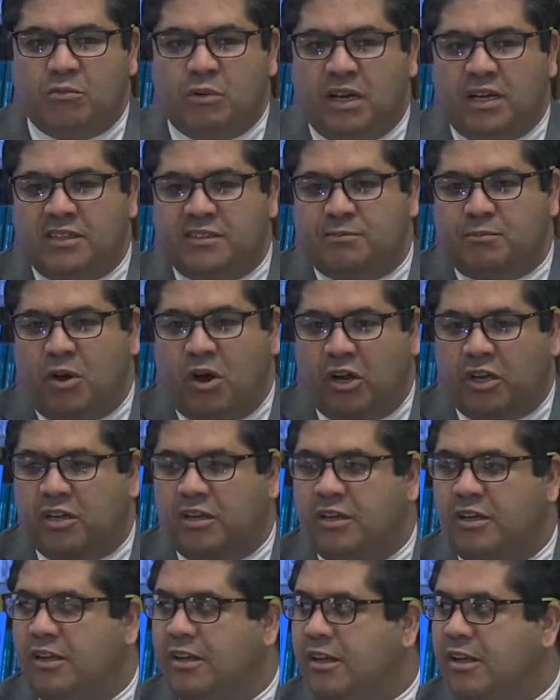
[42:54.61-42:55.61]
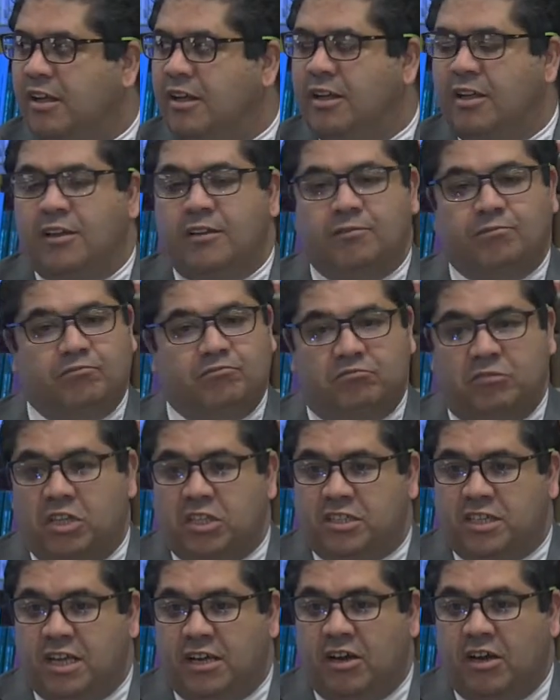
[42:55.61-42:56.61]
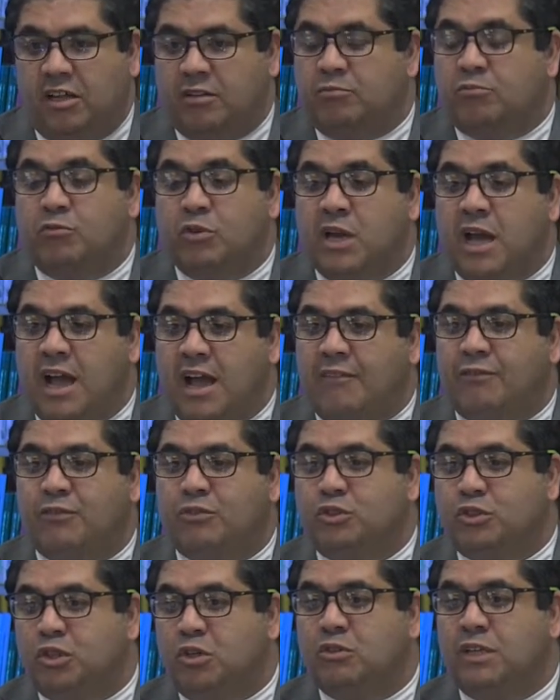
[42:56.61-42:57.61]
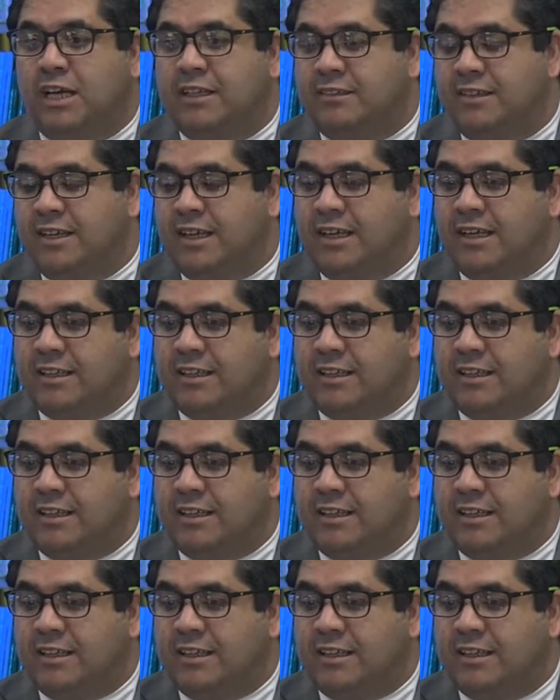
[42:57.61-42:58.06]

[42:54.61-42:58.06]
where is bug, it cannot. We have to show that.